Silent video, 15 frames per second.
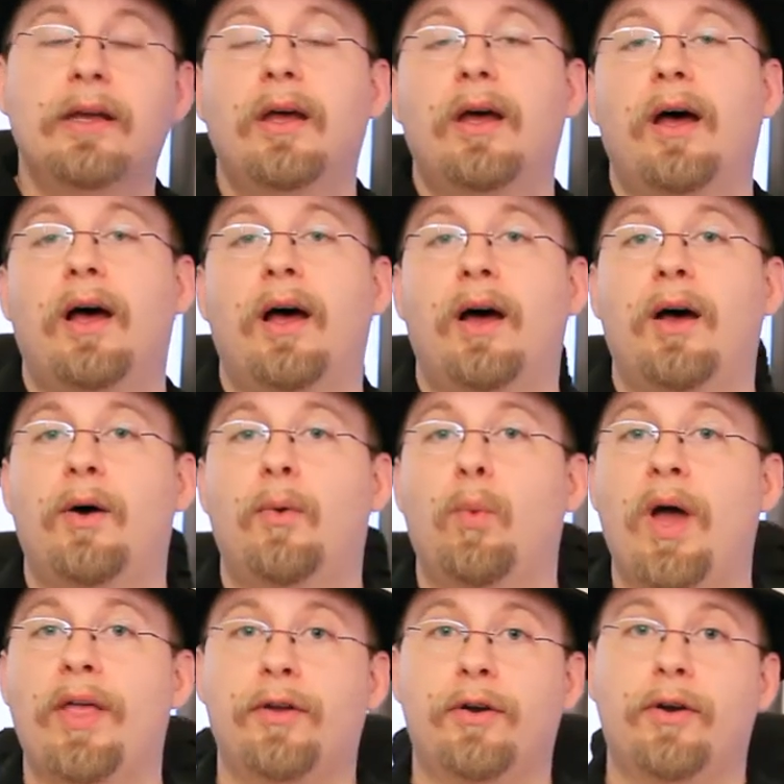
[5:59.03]
Uh,
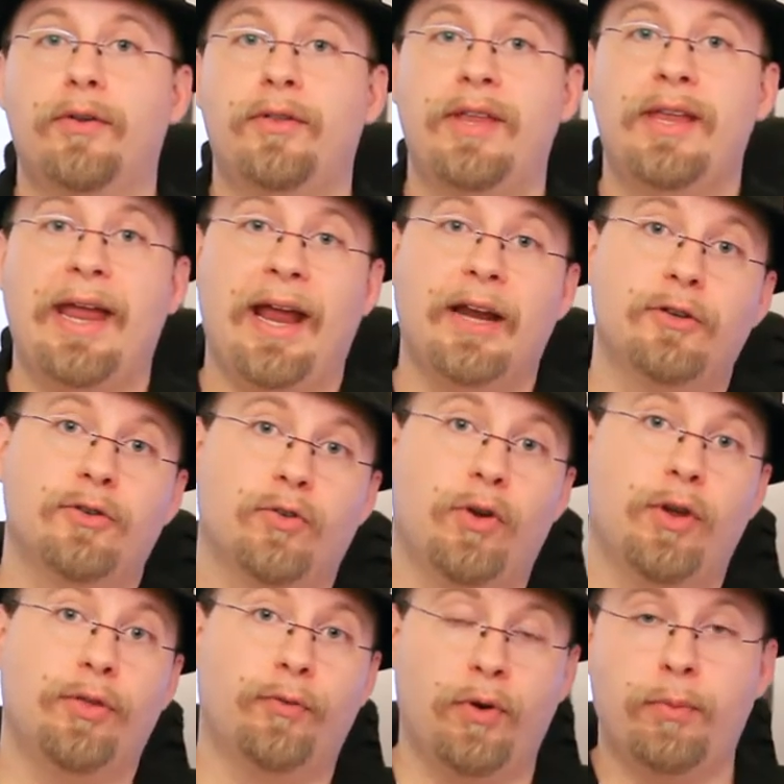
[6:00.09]
whether the
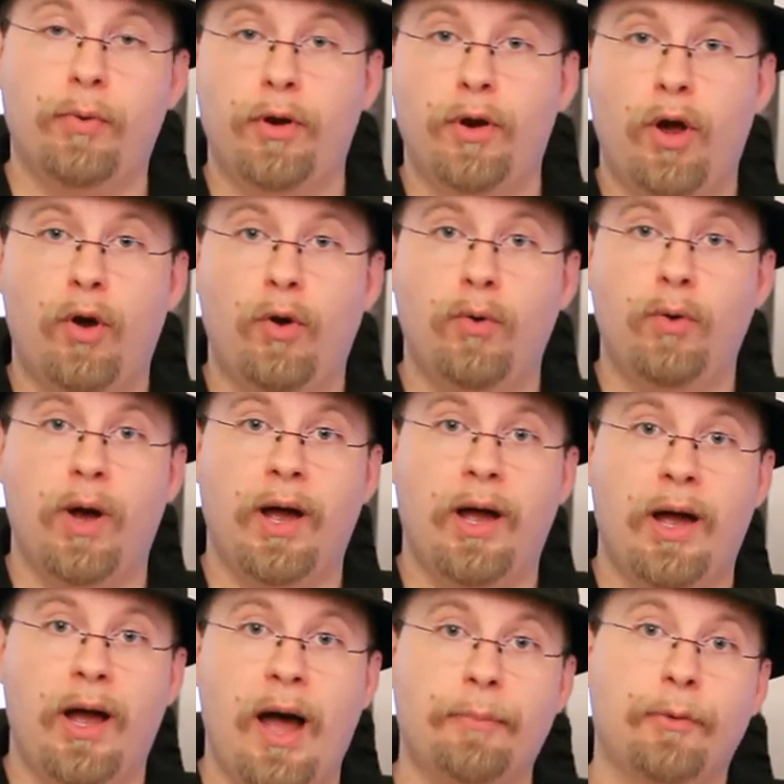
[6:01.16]
Android 3.0 uh,
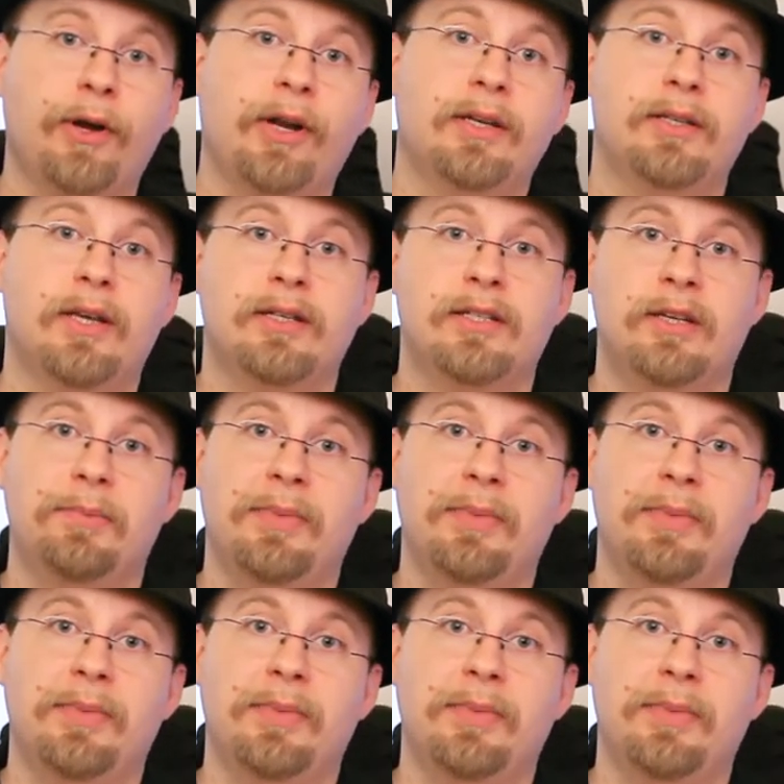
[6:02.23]
operating system